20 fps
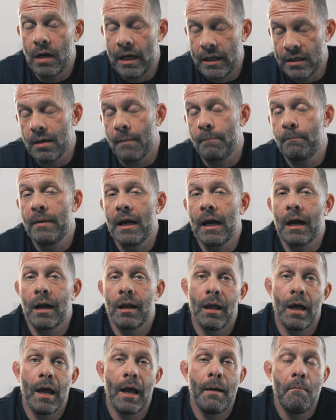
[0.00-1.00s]
It's a big
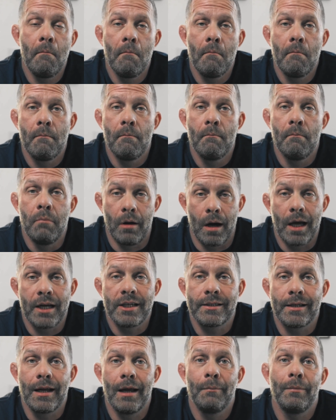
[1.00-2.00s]
claim, but I
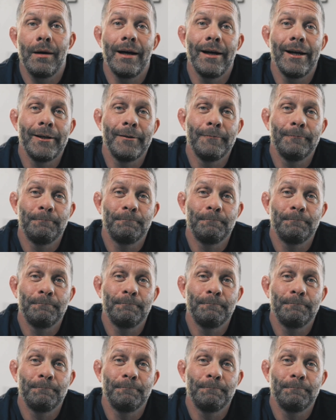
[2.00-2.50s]
stand by it.